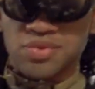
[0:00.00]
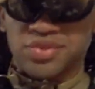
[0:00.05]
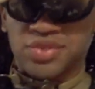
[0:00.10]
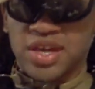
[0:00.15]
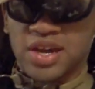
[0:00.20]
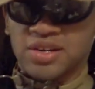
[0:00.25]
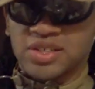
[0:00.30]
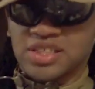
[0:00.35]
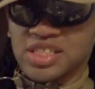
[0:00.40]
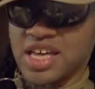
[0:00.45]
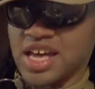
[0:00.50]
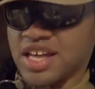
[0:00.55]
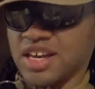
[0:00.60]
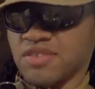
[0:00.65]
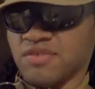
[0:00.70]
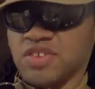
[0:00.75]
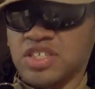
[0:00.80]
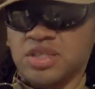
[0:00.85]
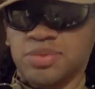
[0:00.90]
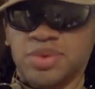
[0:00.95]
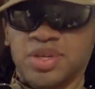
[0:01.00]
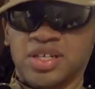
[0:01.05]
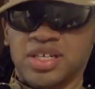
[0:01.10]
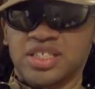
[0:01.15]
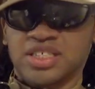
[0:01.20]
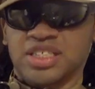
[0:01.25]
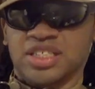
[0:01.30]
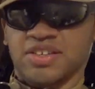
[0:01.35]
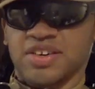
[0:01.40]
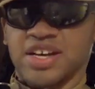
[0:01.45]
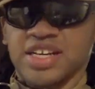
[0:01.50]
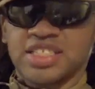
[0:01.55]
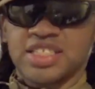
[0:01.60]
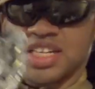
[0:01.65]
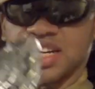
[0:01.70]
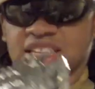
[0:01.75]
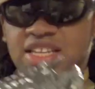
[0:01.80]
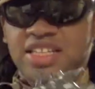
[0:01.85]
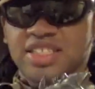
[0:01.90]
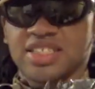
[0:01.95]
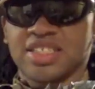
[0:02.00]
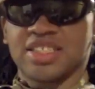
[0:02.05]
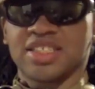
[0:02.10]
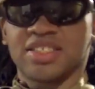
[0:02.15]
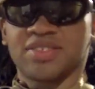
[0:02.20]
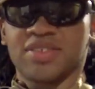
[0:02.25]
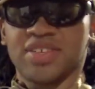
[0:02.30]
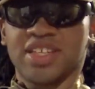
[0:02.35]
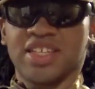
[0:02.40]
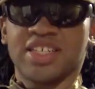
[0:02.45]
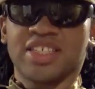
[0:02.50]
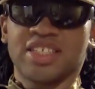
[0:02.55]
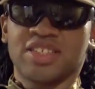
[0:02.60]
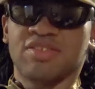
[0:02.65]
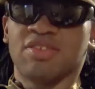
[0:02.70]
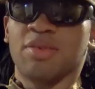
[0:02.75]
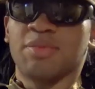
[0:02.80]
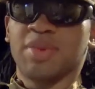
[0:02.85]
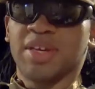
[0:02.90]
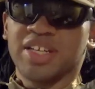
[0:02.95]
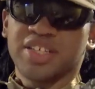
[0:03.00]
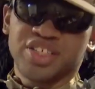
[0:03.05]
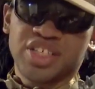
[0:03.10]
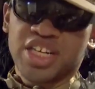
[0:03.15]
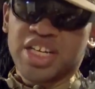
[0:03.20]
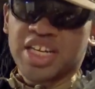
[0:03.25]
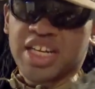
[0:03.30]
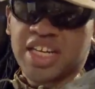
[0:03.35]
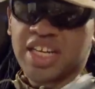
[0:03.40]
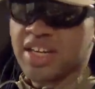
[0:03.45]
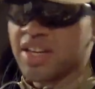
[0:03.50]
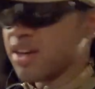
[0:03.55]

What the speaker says: there's that. Visibility isn't the greatest out of this. This is really just if I'm being cheeky,